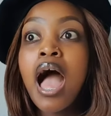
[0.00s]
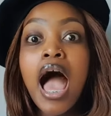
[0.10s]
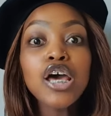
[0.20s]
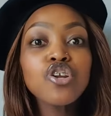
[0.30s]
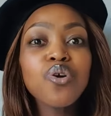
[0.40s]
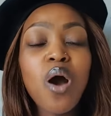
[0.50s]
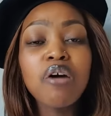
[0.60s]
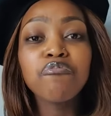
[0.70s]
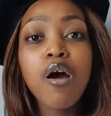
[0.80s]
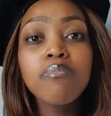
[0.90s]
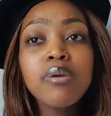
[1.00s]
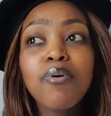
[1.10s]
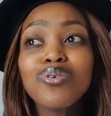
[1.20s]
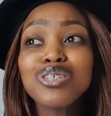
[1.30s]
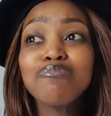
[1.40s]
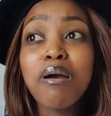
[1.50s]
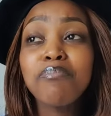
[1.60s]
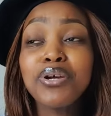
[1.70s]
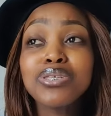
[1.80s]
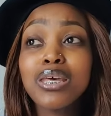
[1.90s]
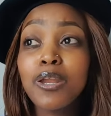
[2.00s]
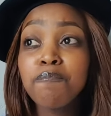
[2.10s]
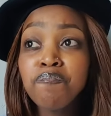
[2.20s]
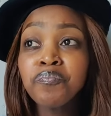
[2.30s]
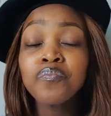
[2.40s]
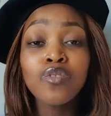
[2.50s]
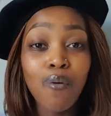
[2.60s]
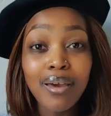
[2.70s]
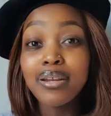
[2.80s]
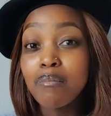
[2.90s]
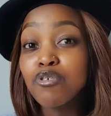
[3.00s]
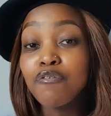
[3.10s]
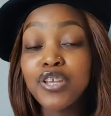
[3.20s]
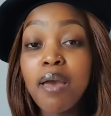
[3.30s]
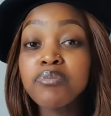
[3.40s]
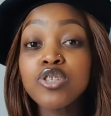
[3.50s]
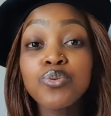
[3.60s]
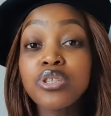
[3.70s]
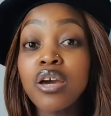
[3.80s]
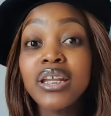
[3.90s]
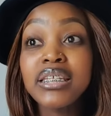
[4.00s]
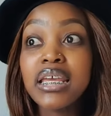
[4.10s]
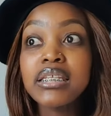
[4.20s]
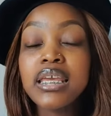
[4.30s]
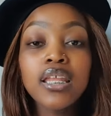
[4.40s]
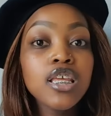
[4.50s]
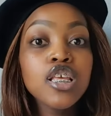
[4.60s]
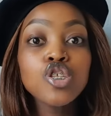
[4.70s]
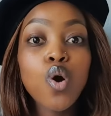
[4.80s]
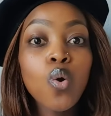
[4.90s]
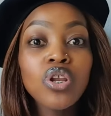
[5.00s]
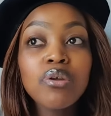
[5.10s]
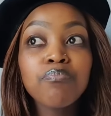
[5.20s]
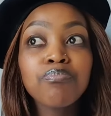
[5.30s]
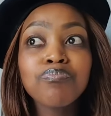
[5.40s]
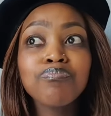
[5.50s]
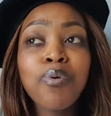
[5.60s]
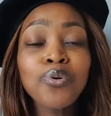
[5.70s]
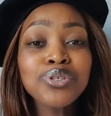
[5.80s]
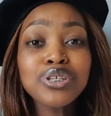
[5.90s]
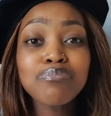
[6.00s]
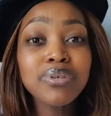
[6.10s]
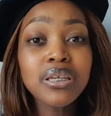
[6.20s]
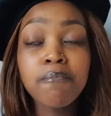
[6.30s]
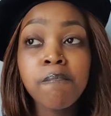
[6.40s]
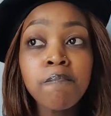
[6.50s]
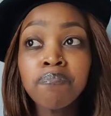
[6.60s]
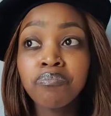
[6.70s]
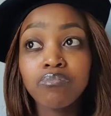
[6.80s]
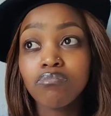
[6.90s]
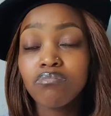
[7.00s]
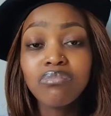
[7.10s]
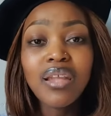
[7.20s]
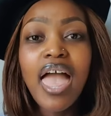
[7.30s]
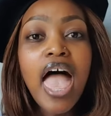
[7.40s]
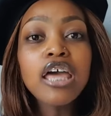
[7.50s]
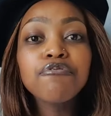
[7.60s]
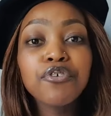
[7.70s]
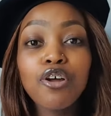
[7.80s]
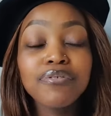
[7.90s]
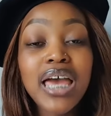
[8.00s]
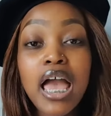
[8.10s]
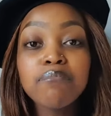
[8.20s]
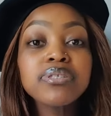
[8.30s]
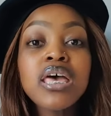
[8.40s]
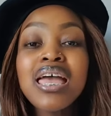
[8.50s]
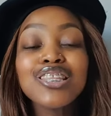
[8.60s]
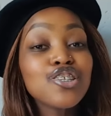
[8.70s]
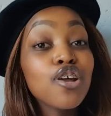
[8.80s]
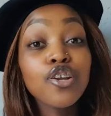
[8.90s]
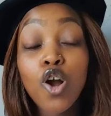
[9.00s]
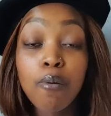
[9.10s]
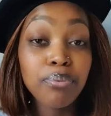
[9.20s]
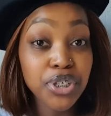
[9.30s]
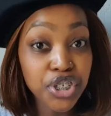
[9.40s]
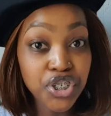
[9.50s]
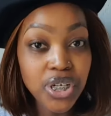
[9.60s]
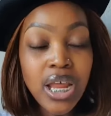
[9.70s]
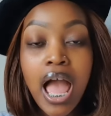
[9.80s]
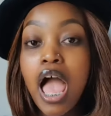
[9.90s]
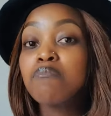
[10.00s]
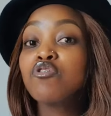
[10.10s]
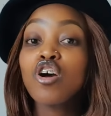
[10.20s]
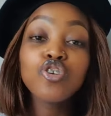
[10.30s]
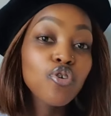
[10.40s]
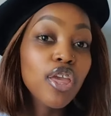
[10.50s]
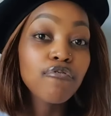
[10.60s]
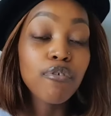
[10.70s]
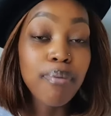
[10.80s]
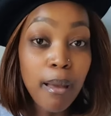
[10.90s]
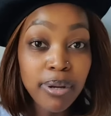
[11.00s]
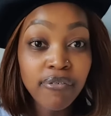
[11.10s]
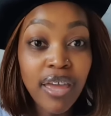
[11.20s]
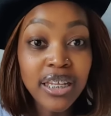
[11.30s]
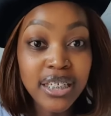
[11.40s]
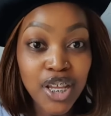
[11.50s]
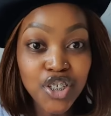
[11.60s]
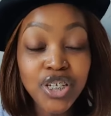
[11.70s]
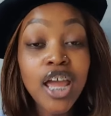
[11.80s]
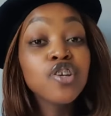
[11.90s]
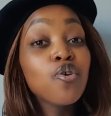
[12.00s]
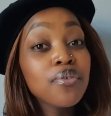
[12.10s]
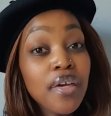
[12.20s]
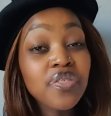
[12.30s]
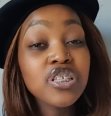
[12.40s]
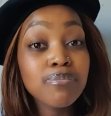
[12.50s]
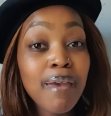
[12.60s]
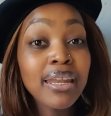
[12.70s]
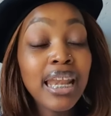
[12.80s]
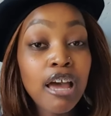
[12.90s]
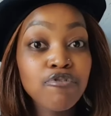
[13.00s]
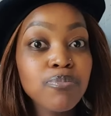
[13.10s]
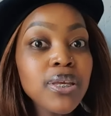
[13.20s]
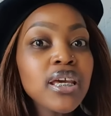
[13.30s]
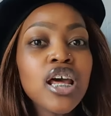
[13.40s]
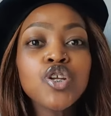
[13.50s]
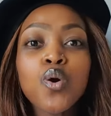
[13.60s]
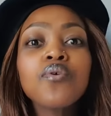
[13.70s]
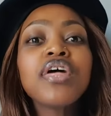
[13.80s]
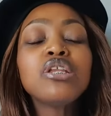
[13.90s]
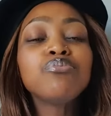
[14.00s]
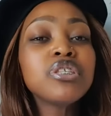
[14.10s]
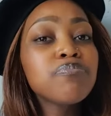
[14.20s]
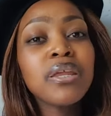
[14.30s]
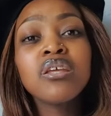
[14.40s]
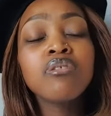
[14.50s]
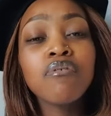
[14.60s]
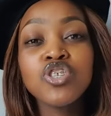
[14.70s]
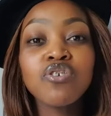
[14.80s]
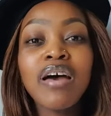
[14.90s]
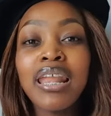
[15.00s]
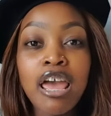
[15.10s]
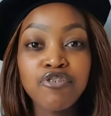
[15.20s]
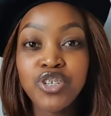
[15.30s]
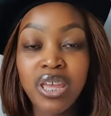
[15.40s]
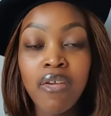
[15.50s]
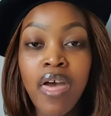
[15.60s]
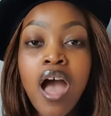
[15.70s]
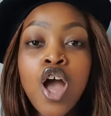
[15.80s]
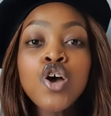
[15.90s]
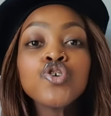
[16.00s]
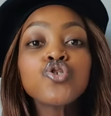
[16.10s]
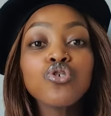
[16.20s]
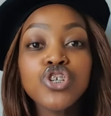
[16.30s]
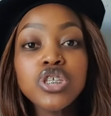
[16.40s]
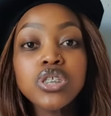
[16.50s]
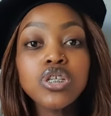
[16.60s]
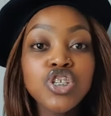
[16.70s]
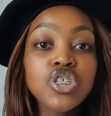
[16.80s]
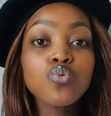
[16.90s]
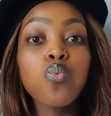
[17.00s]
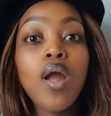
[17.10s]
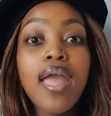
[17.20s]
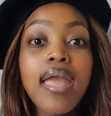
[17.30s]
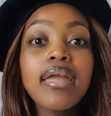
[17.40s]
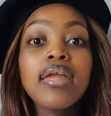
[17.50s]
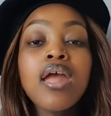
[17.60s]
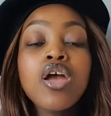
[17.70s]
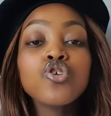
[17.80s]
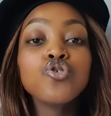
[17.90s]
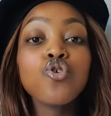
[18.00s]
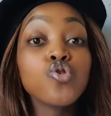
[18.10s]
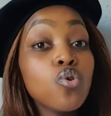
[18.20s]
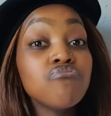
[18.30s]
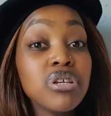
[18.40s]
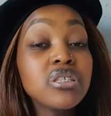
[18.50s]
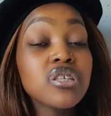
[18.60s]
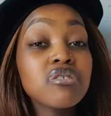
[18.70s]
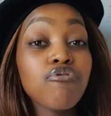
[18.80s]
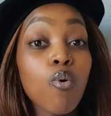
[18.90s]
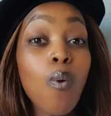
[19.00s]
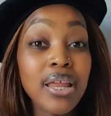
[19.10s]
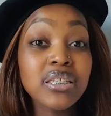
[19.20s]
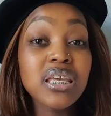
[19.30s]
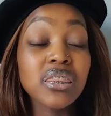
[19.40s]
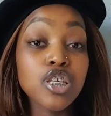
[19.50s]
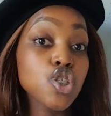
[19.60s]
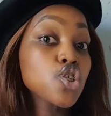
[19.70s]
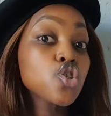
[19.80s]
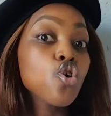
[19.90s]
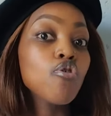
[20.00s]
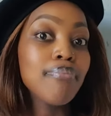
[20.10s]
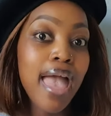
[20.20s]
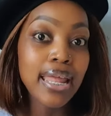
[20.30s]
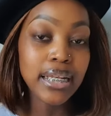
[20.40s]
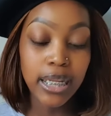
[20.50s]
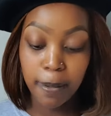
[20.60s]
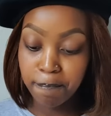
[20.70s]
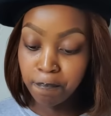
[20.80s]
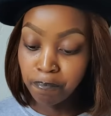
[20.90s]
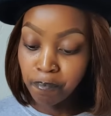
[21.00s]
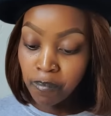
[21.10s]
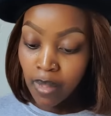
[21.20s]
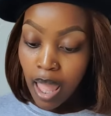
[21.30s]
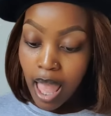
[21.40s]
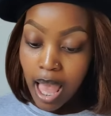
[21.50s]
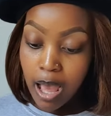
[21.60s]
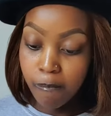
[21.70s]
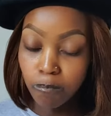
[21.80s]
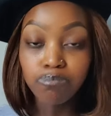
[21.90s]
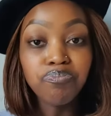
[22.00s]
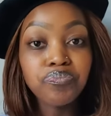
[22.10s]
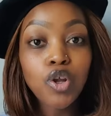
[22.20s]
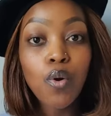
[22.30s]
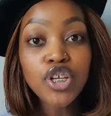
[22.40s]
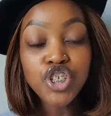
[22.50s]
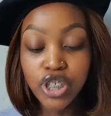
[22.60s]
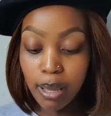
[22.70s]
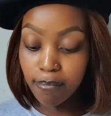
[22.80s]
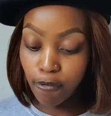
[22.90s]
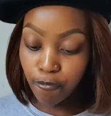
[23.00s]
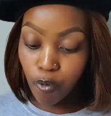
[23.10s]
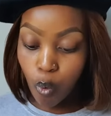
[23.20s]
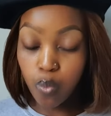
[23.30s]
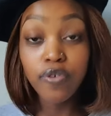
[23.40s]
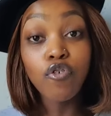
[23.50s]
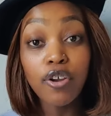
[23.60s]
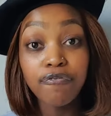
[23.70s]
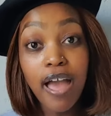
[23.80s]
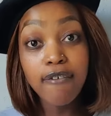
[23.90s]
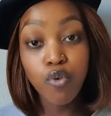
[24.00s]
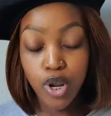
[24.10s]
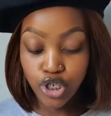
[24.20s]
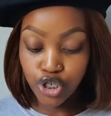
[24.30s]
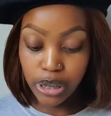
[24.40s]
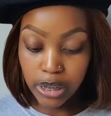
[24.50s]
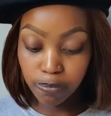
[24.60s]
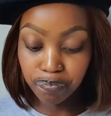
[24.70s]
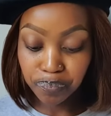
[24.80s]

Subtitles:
I don't know. I've probably posted my person quite a number of times since we started dating, and he's only posted me a handful of times. It's not a competition. I'm not looking for public validation. I know that this man loves me, and I know that we're spending the rest of our lives together. So just weigh, you know, your reasons for wanting this so badly. Question number four. We've got five questions.